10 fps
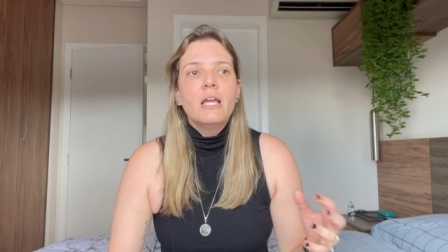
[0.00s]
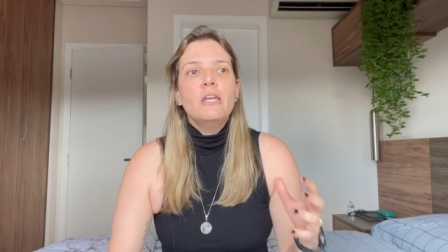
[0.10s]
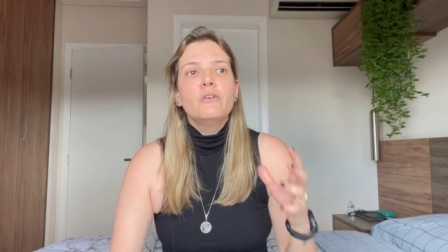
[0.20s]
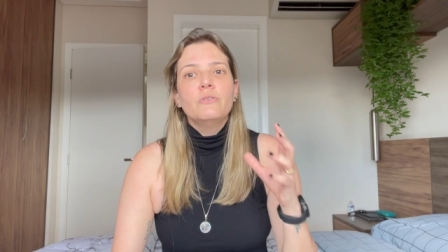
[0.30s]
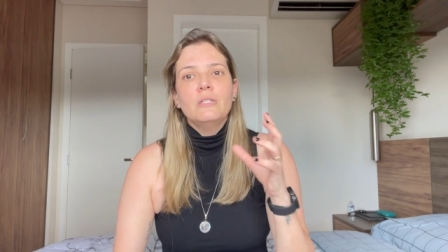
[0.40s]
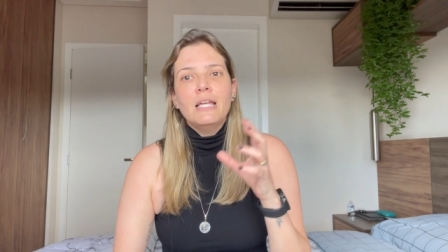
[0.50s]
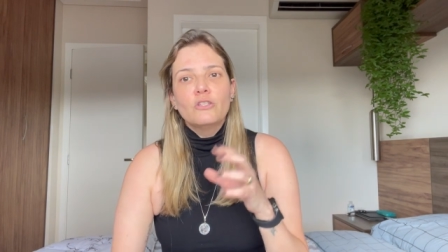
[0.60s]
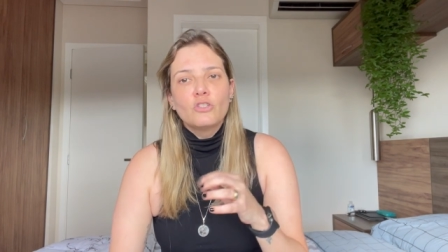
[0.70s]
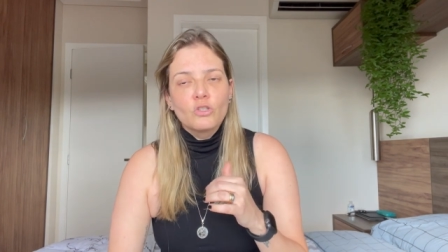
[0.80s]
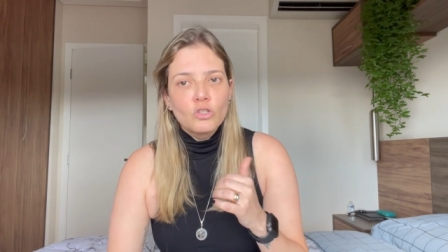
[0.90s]
You
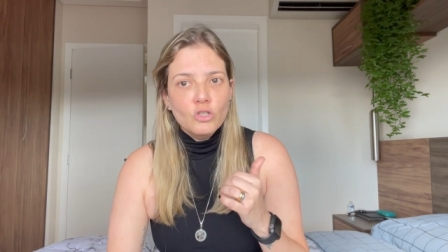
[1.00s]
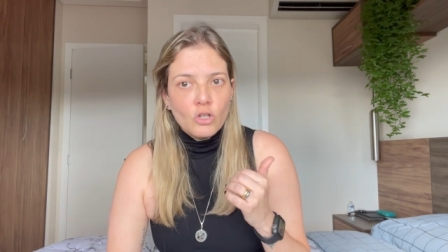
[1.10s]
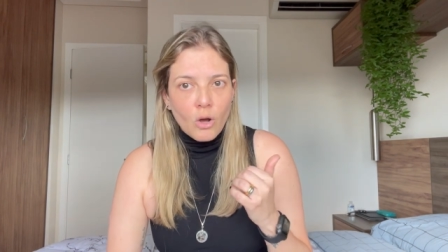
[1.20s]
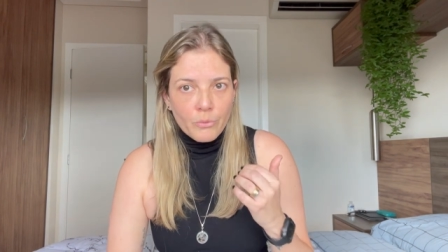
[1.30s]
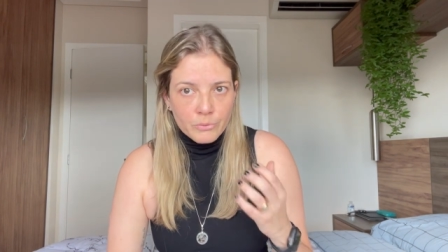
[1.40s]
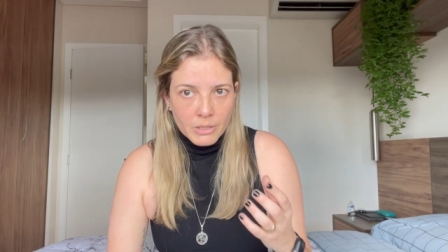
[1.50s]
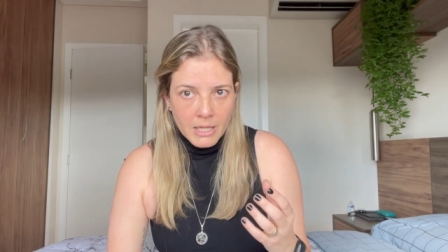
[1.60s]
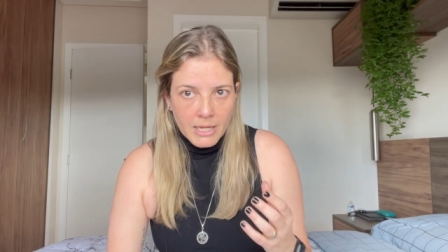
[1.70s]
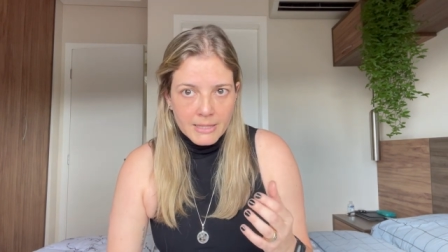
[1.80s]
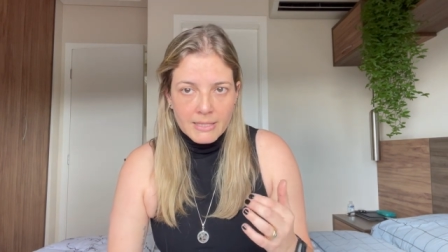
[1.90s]
need to tone
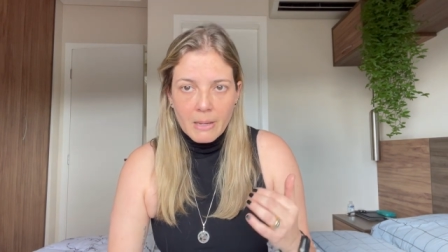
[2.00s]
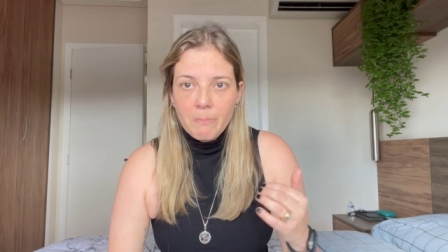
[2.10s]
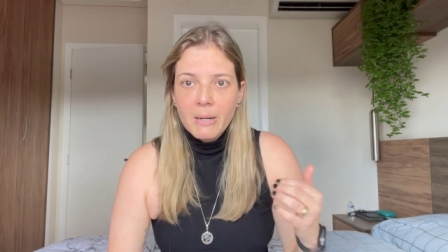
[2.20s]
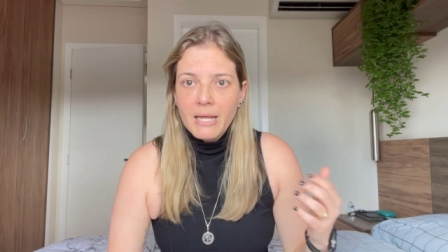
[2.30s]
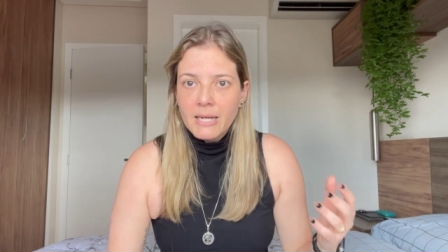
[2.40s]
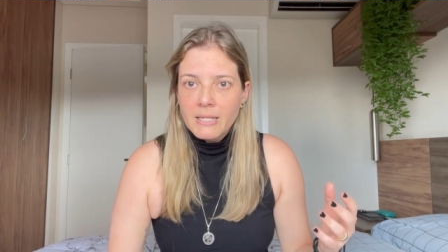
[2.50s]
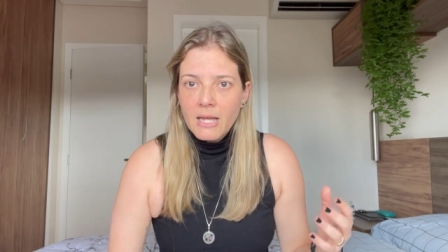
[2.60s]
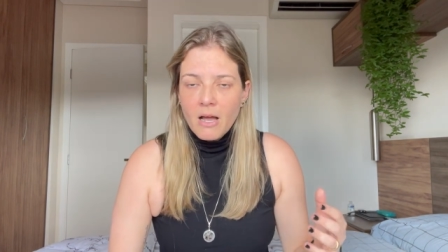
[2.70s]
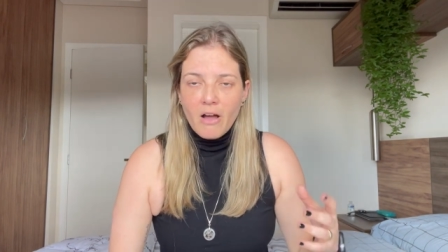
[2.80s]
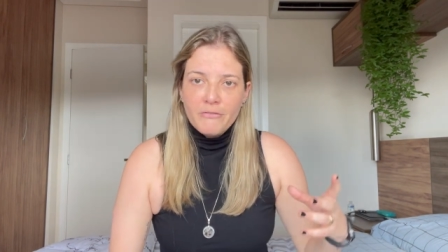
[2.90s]
the blood
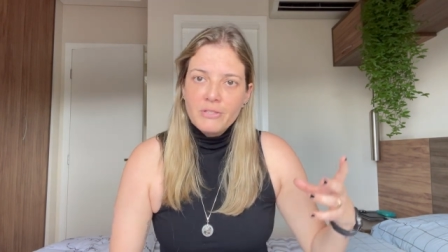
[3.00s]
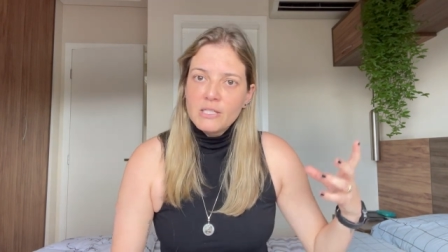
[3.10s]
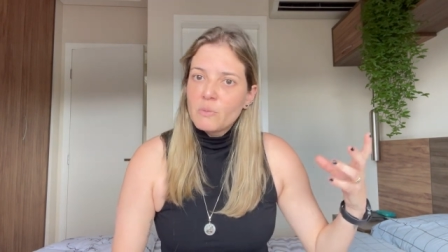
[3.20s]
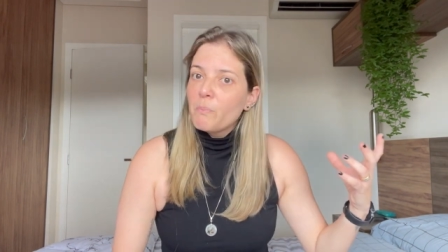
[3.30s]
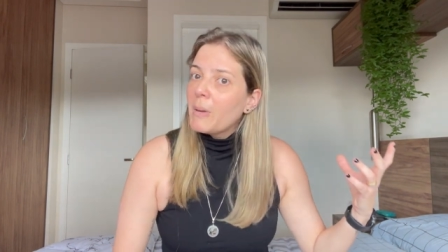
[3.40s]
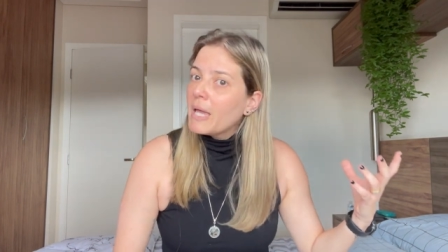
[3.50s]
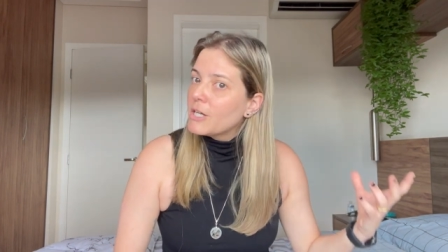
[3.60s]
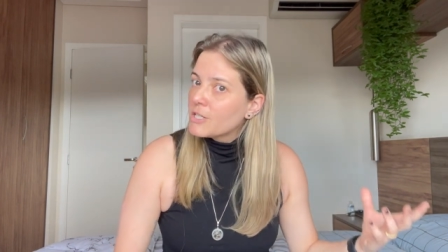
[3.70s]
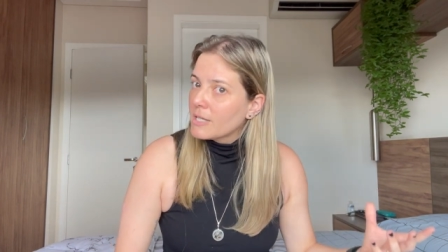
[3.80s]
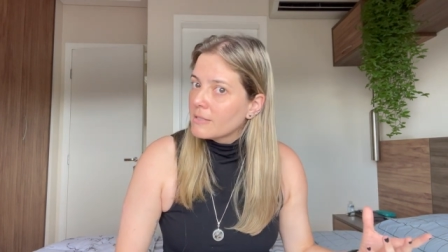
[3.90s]
of this
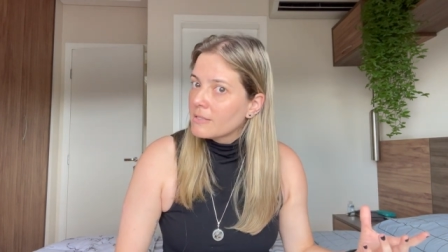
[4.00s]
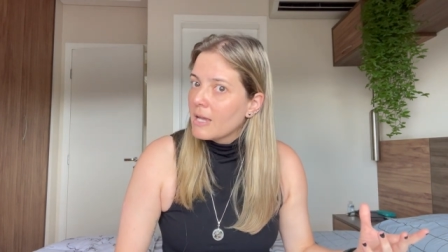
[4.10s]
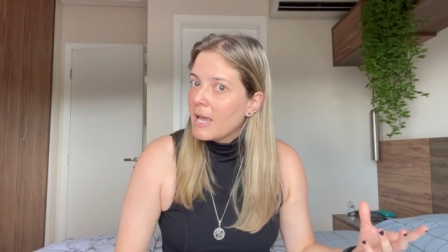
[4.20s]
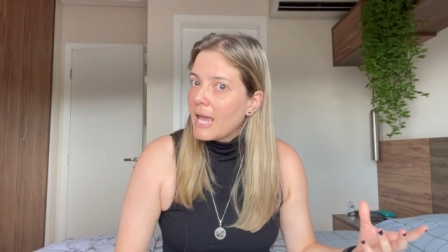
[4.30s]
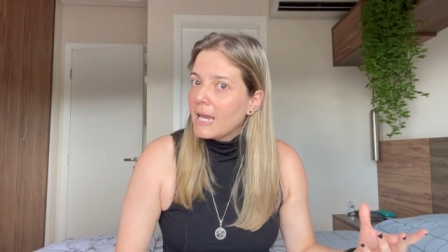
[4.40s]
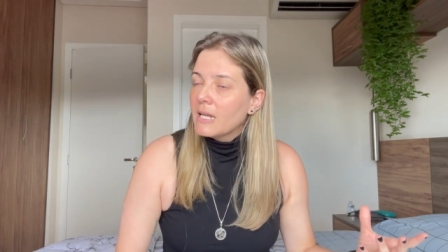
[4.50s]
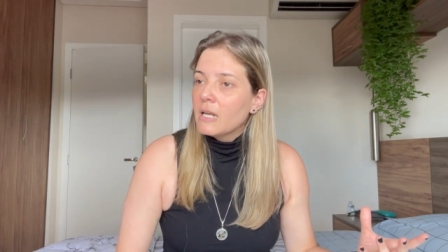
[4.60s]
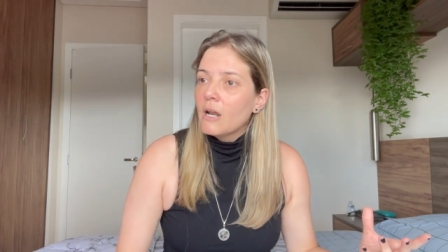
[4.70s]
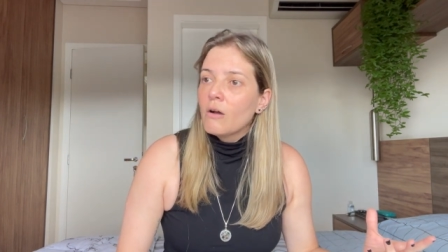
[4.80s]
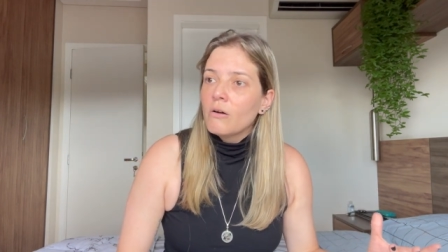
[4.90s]
patient
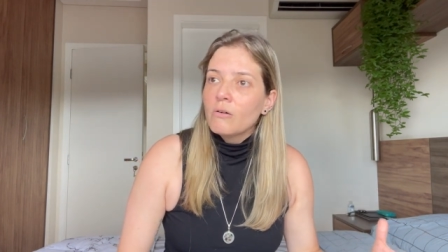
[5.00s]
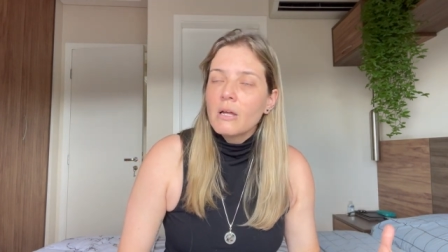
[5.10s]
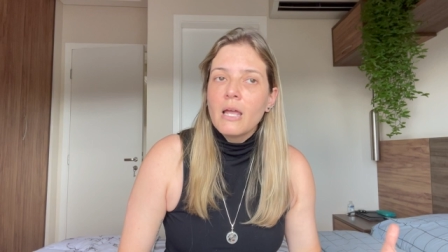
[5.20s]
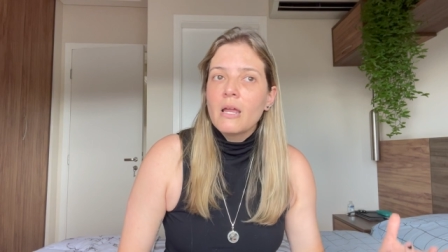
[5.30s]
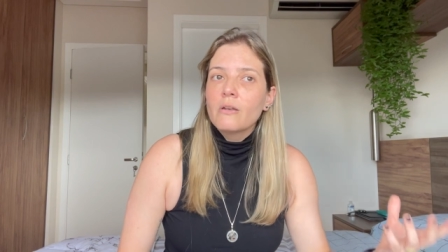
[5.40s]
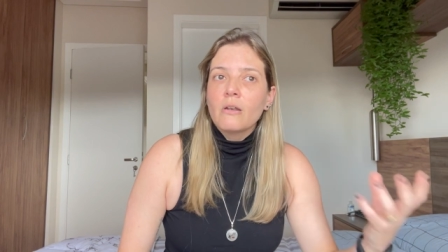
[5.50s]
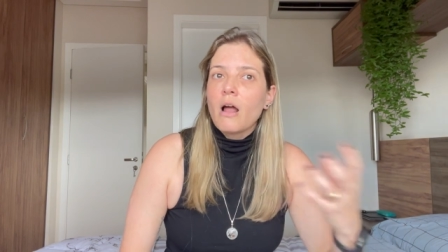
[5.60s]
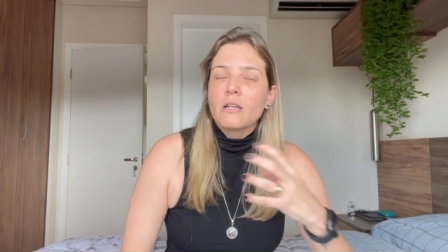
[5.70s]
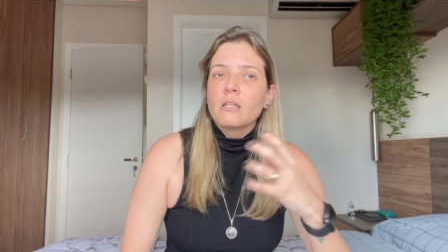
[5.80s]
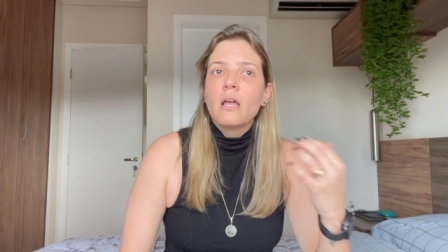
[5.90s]
and no and
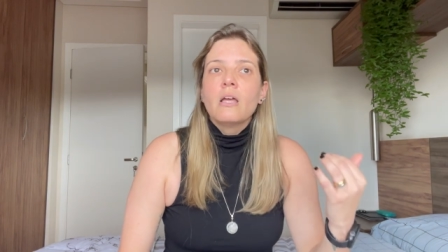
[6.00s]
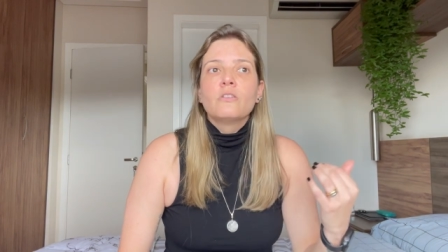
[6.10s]
not